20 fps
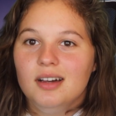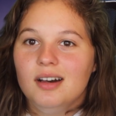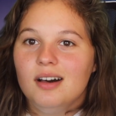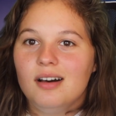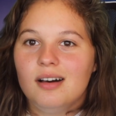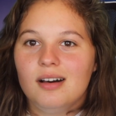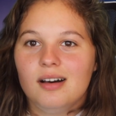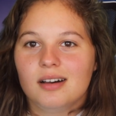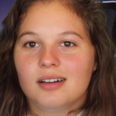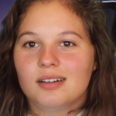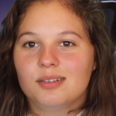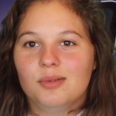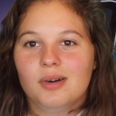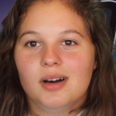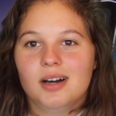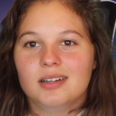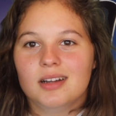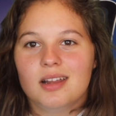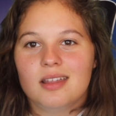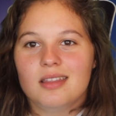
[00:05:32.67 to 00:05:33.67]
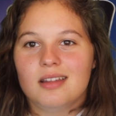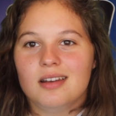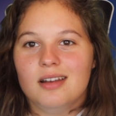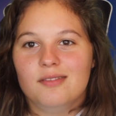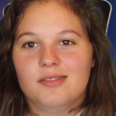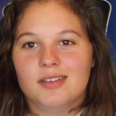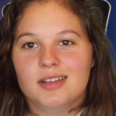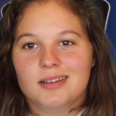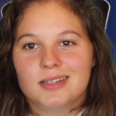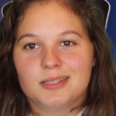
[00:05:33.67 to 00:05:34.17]
Oh, what another
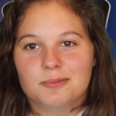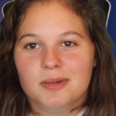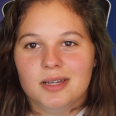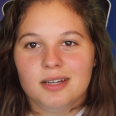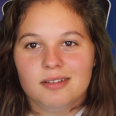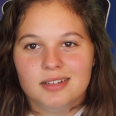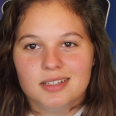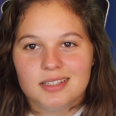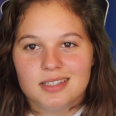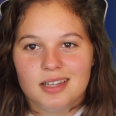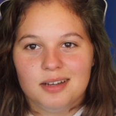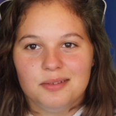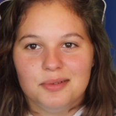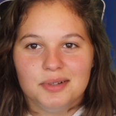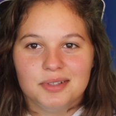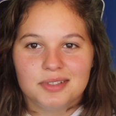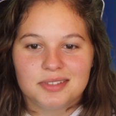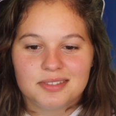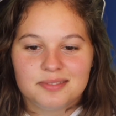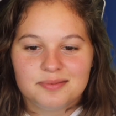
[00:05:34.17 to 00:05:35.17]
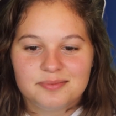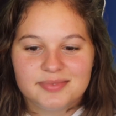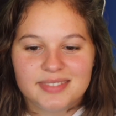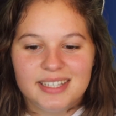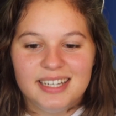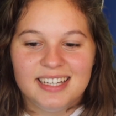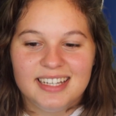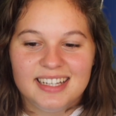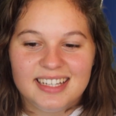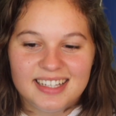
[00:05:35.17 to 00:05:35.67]
lovely experience that was.
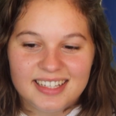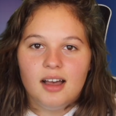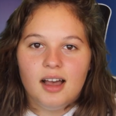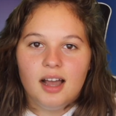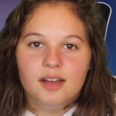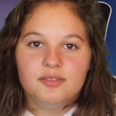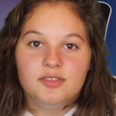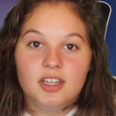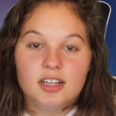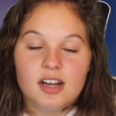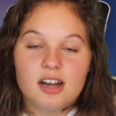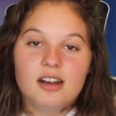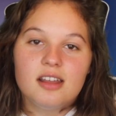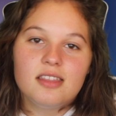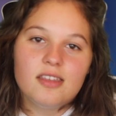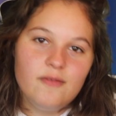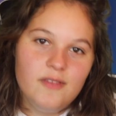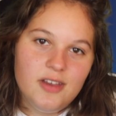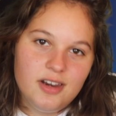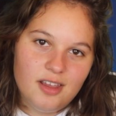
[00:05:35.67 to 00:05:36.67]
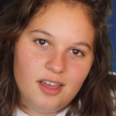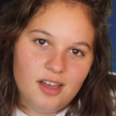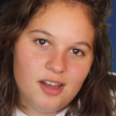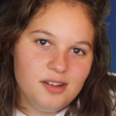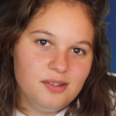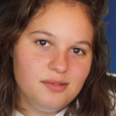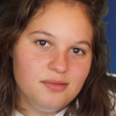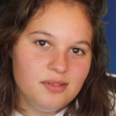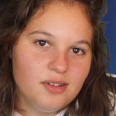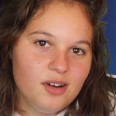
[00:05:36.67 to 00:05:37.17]
I've done another
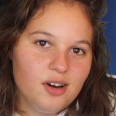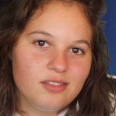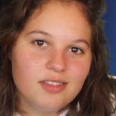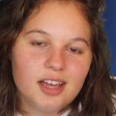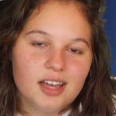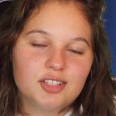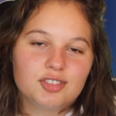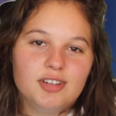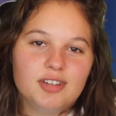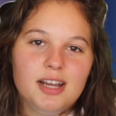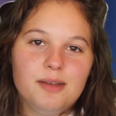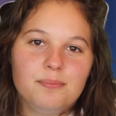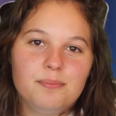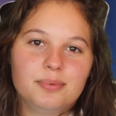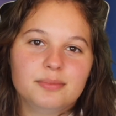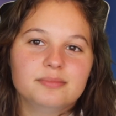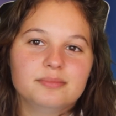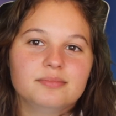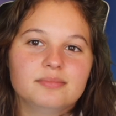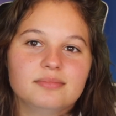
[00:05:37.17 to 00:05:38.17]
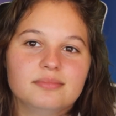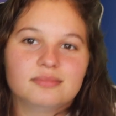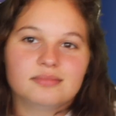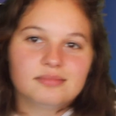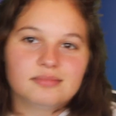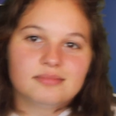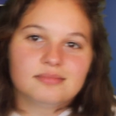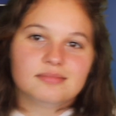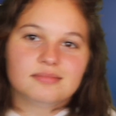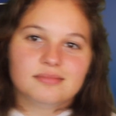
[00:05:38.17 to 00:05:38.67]
video on that trip.
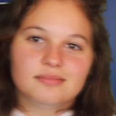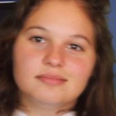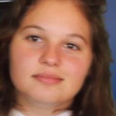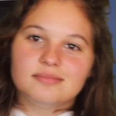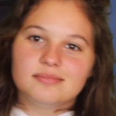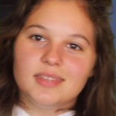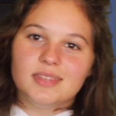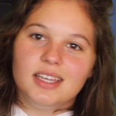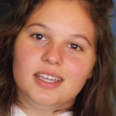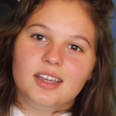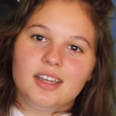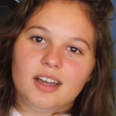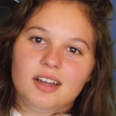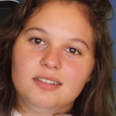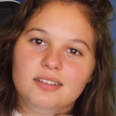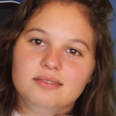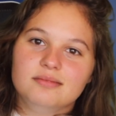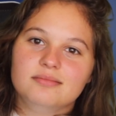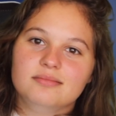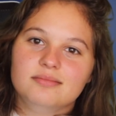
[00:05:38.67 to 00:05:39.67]
There you go.